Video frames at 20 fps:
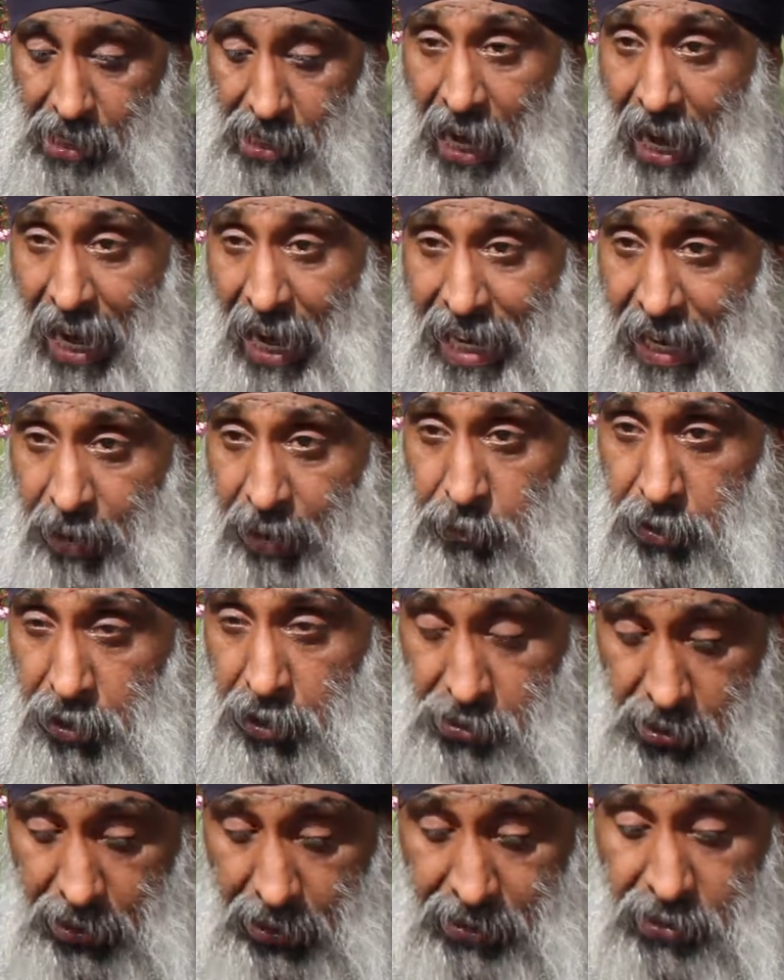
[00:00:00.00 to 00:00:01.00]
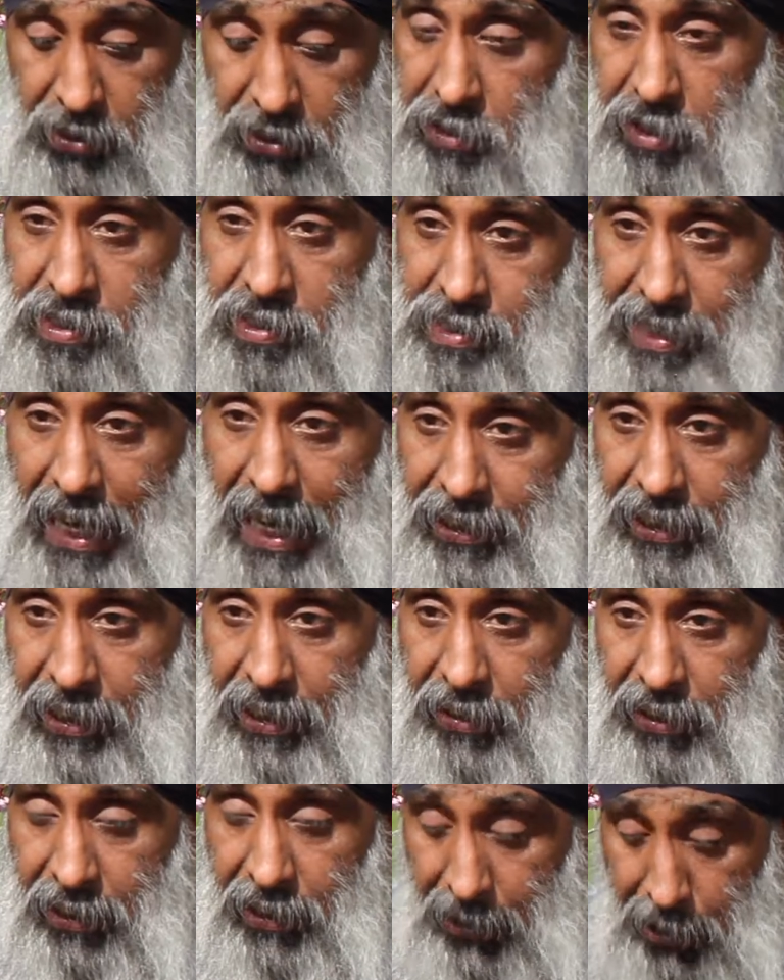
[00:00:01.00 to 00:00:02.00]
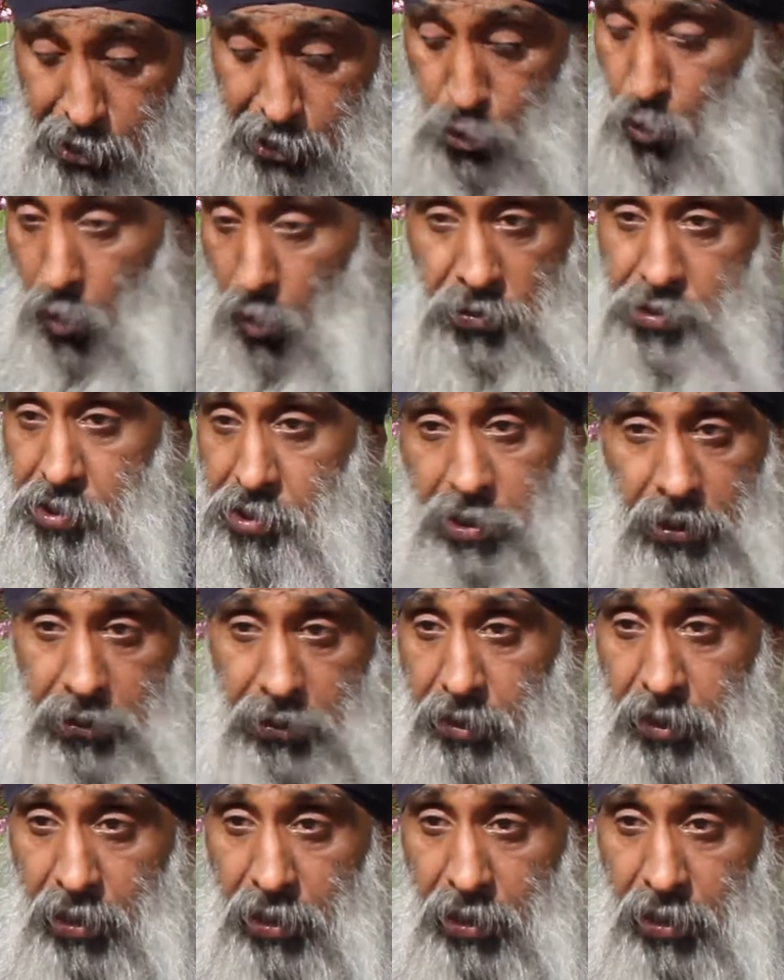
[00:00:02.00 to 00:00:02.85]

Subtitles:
I amness isn't a static thing. It's constant.